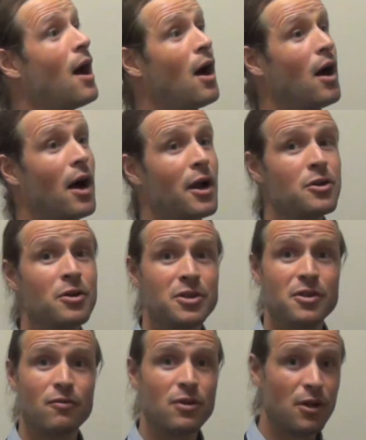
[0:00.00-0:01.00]

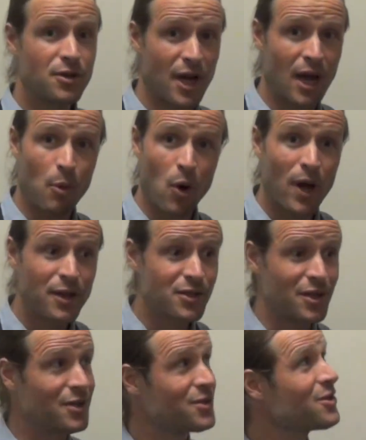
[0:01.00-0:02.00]
Hundreds of real-time
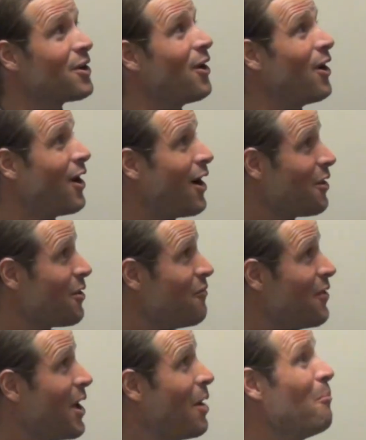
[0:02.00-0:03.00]
OSs, all of
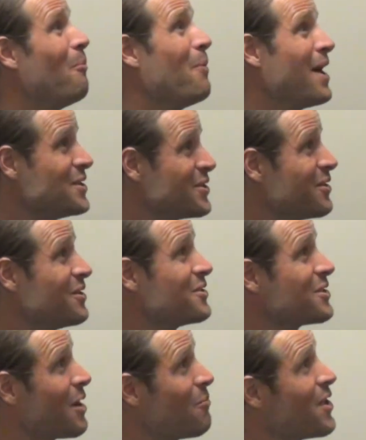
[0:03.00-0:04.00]
them basically the
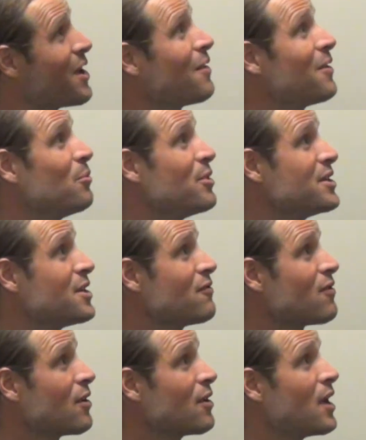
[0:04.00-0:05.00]
same thing, a little bit
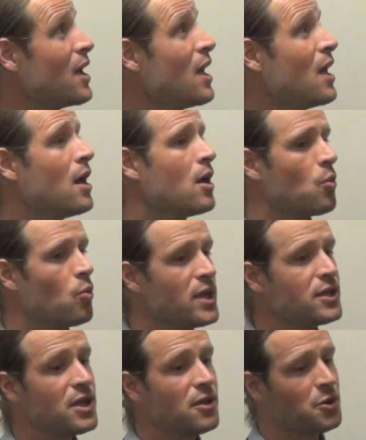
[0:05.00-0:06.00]
different. We
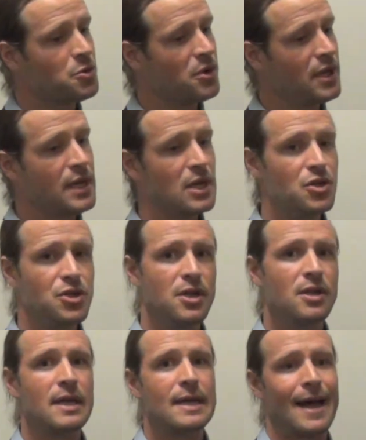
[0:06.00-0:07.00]
see those really
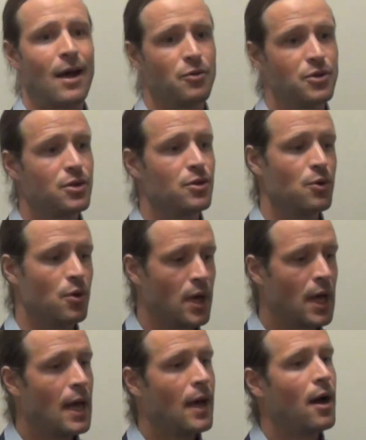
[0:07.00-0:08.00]
congealing down to
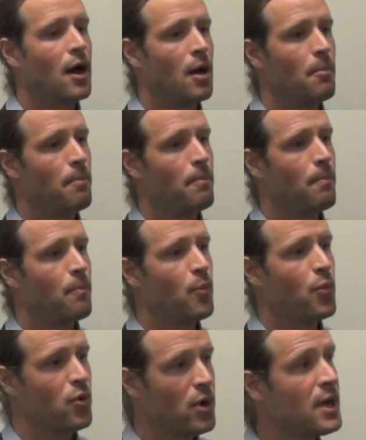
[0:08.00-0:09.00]

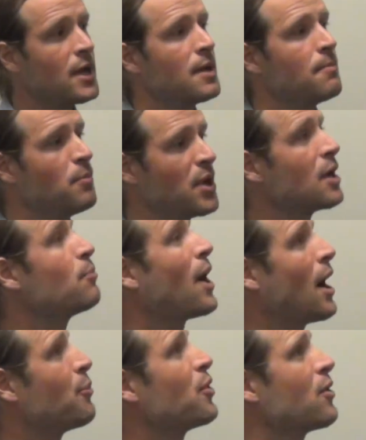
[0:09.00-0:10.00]
pretty big
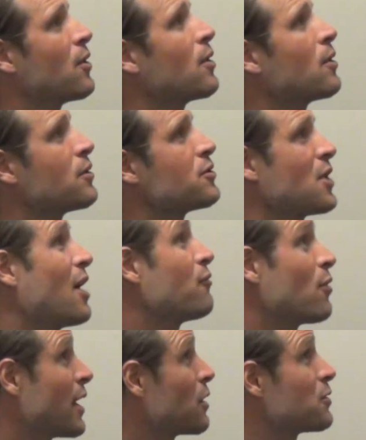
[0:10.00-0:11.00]
popular
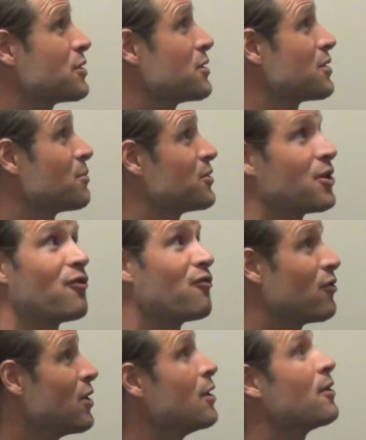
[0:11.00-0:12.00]
software ecosystems that are
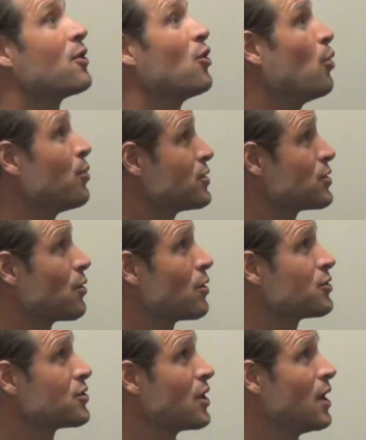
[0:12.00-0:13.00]
free, that are open
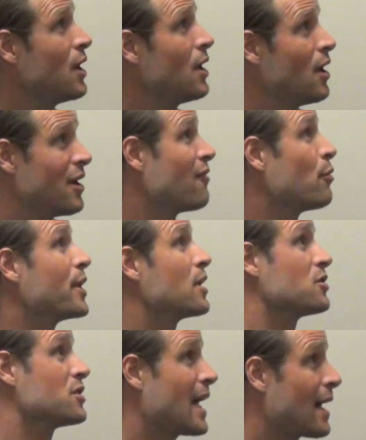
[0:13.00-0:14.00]
source, and everybody can
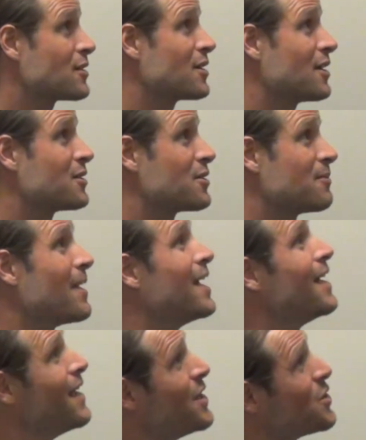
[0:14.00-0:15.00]
just access.
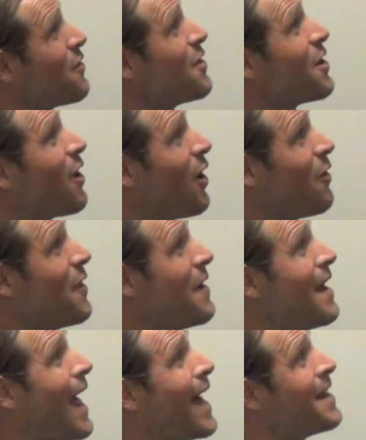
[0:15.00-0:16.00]
So I think all the
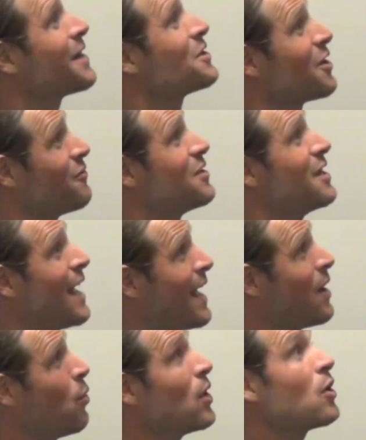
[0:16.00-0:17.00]
Nanix of
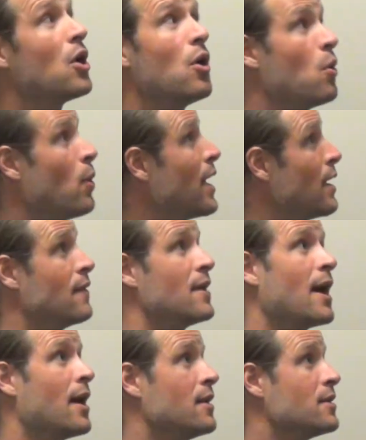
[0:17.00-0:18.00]
today will go away in
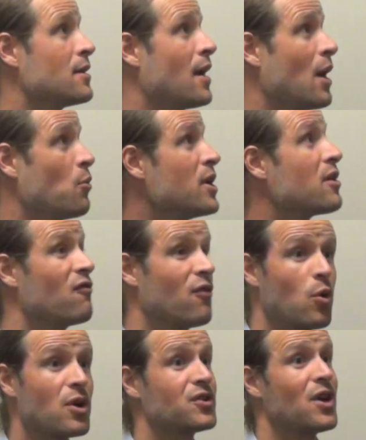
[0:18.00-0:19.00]
the end, and we can
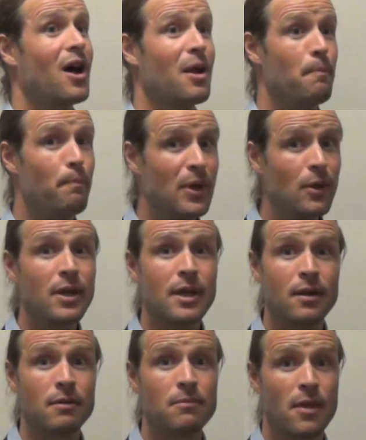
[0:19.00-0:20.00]
focus on
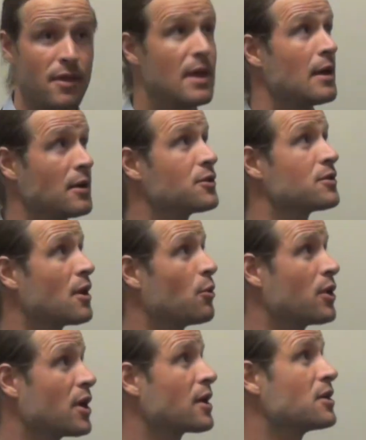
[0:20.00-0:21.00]
building things that
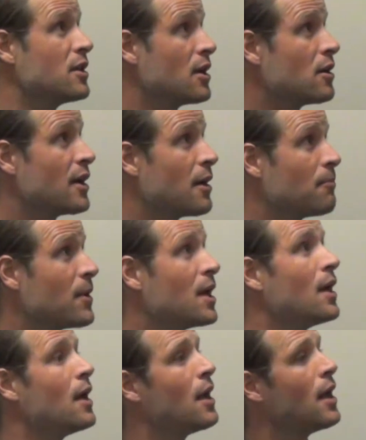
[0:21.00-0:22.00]
we connect to the internet.
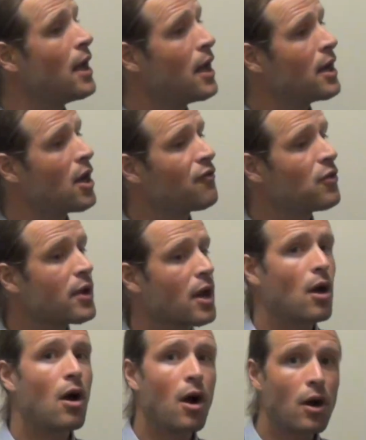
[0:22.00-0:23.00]
Now, if you look at
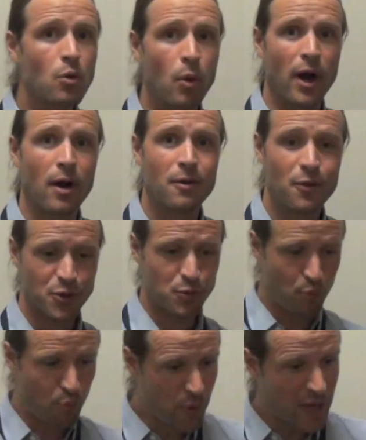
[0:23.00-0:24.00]
hardware, those
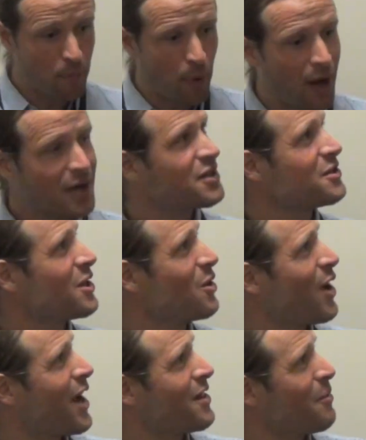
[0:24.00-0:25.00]
big boxes that
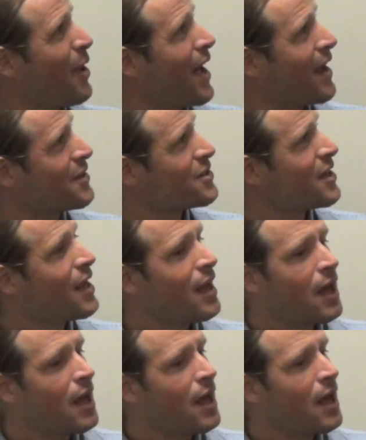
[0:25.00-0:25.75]
you had in the past,